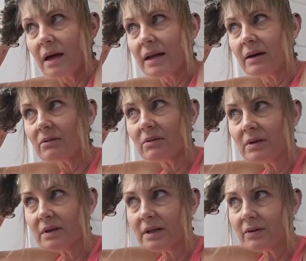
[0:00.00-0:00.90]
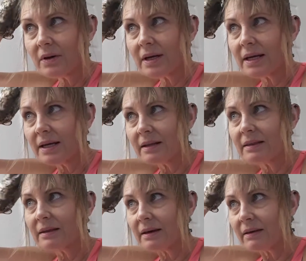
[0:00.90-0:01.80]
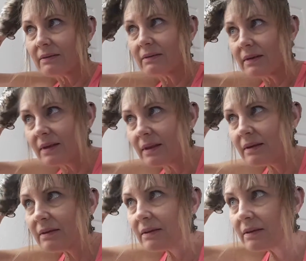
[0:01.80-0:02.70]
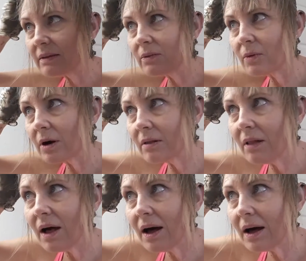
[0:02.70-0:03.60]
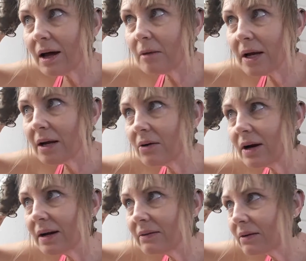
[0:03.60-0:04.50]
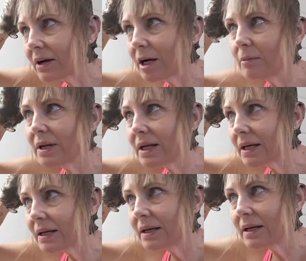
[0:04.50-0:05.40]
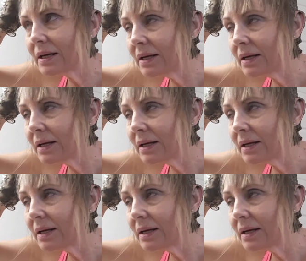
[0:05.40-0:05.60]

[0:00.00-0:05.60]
I really want to get this. See this? This is where a lot of my grays are coming in.